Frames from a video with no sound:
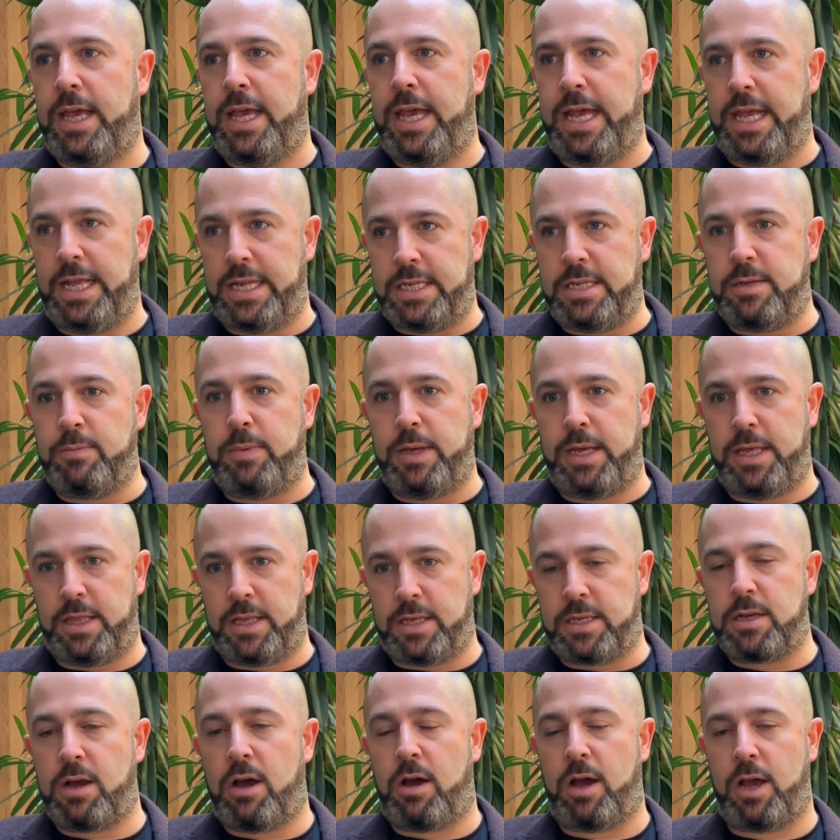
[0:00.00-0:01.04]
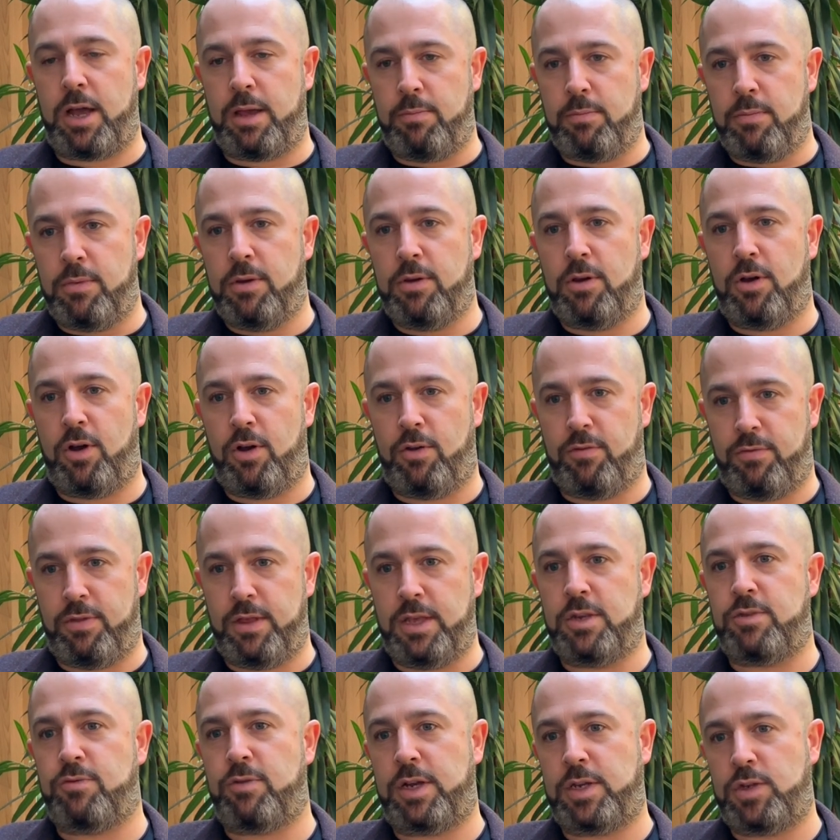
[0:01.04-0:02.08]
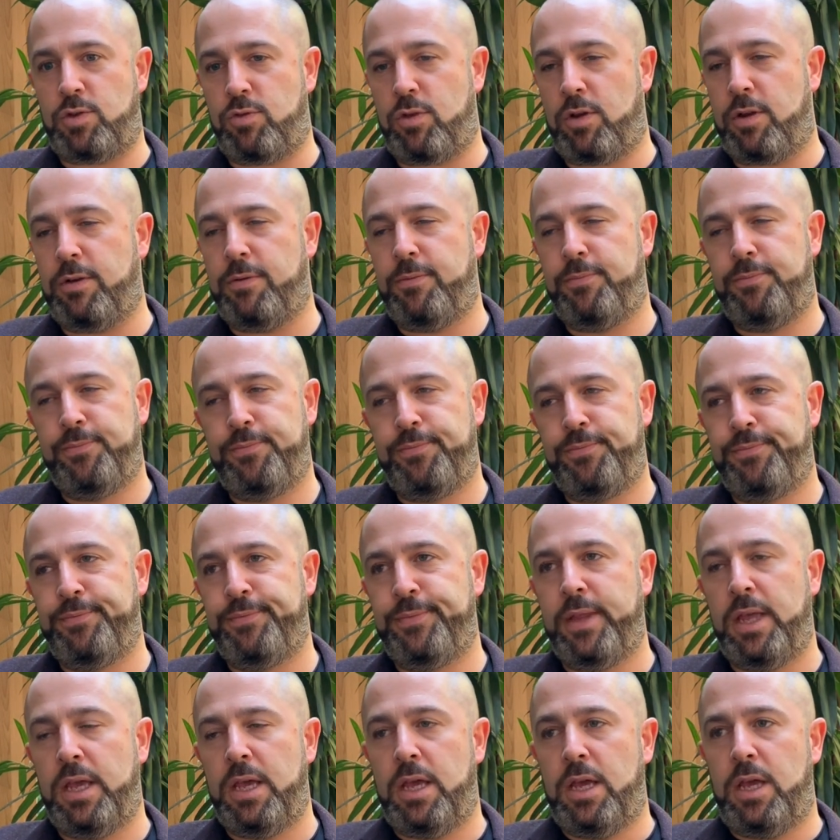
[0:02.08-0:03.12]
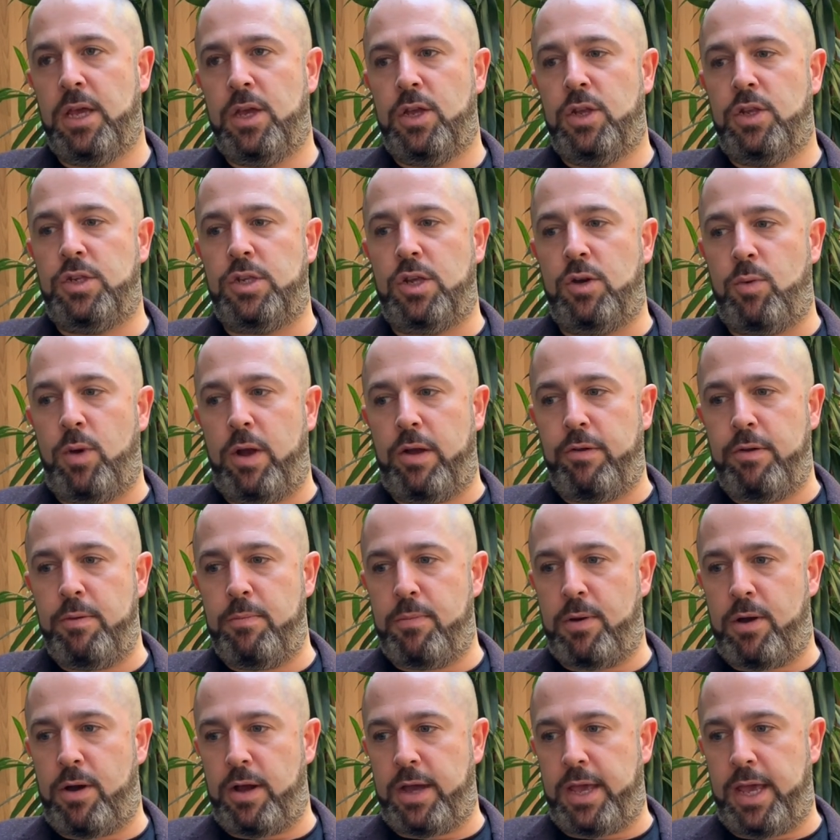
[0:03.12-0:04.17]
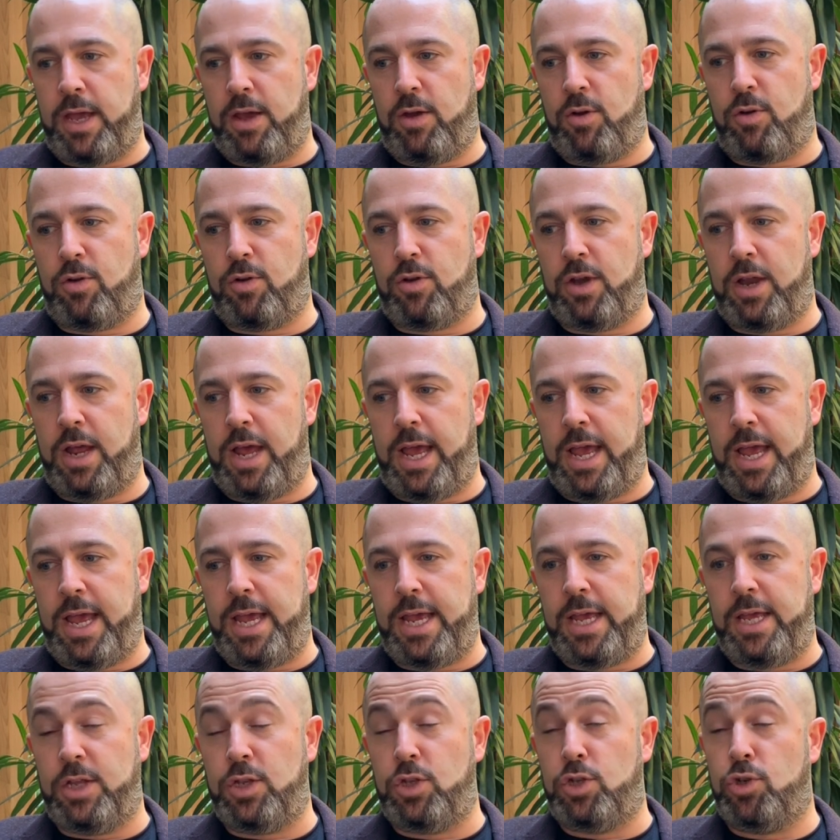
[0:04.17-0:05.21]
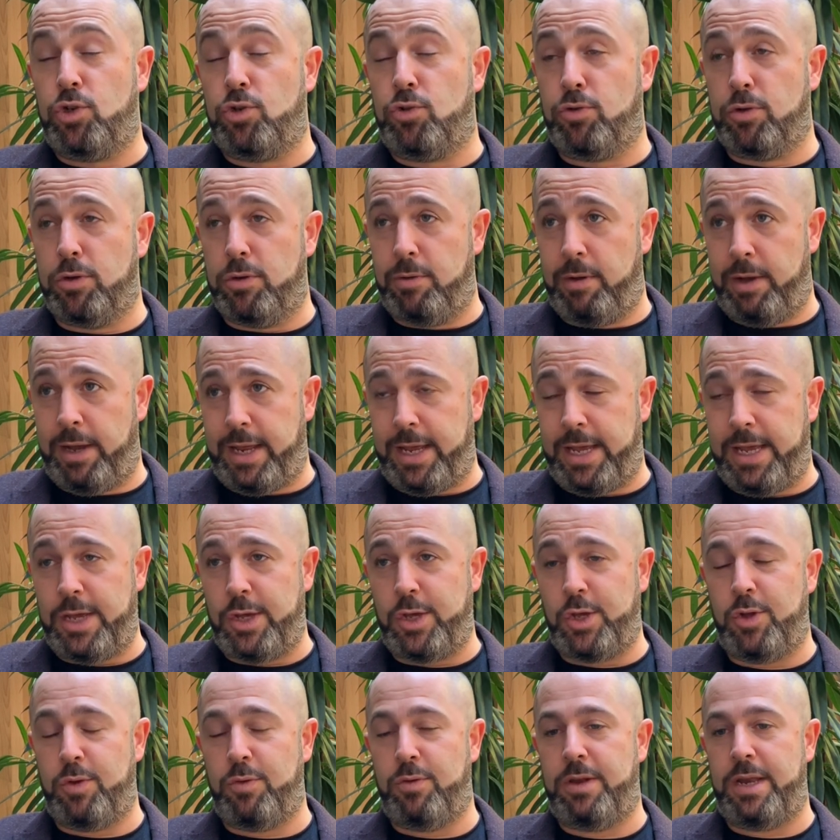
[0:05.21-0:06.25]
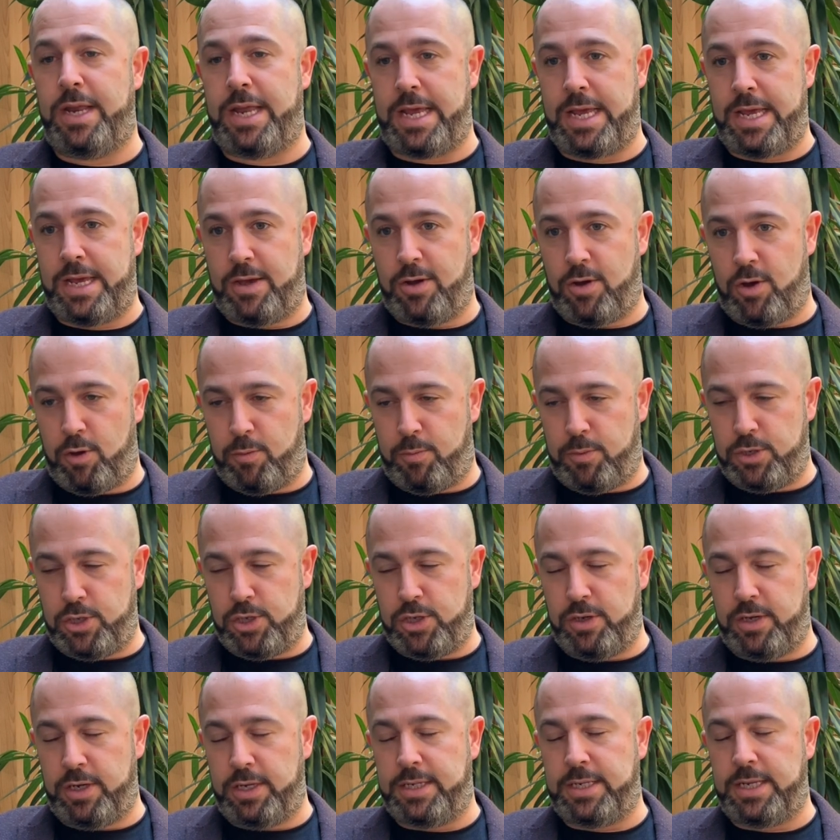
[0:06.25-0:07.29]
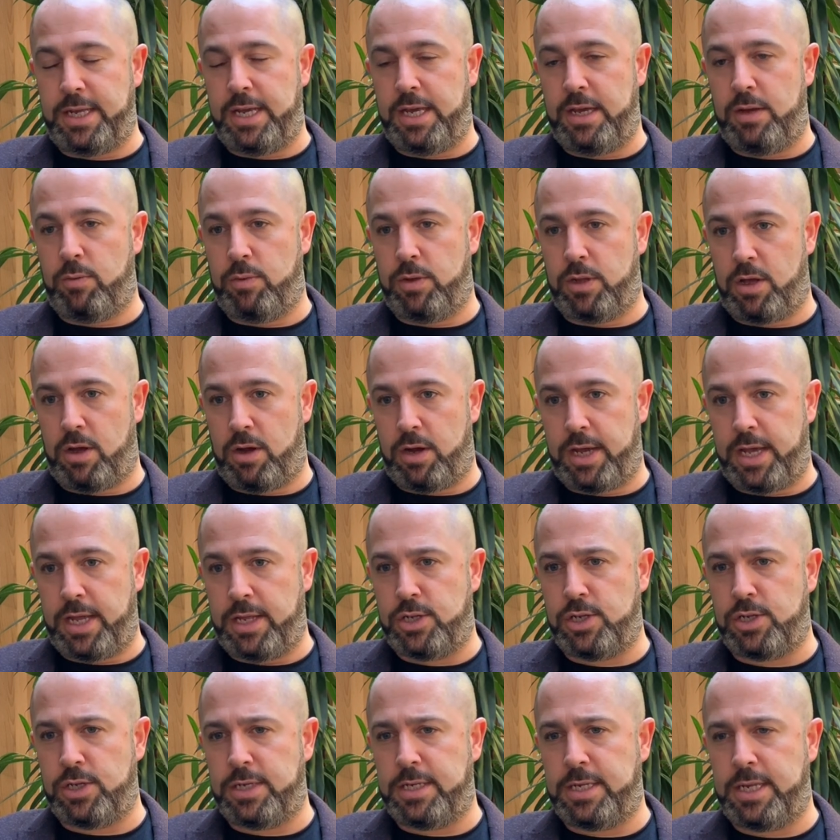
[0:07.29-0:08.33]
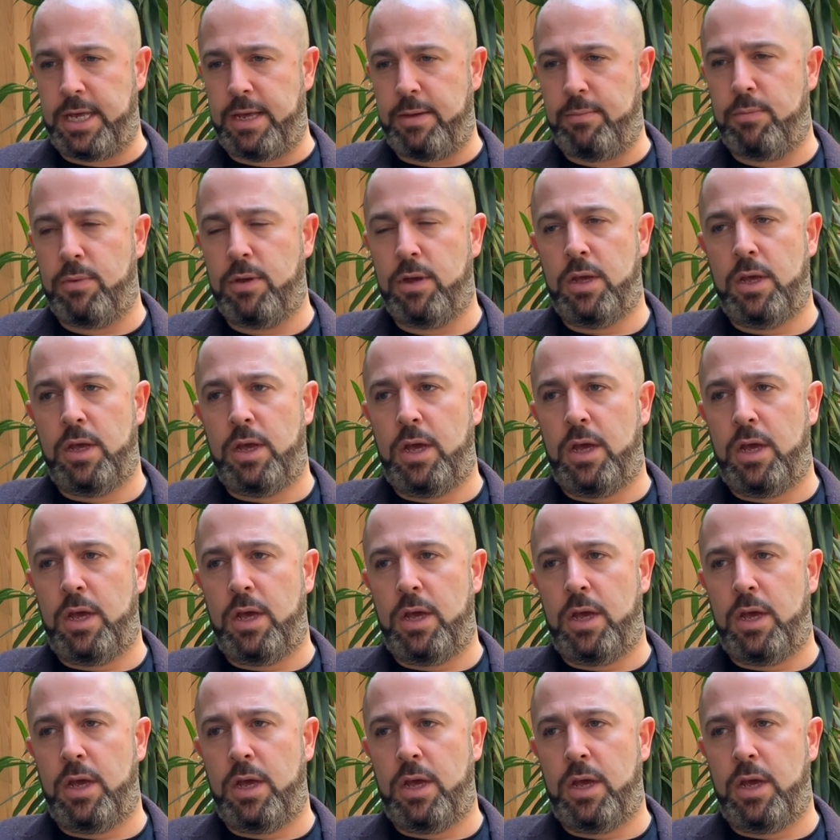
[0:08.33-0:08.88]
it to be the time of this restaurant. So we're embarking on a truly unique opportunity with our kitchen team.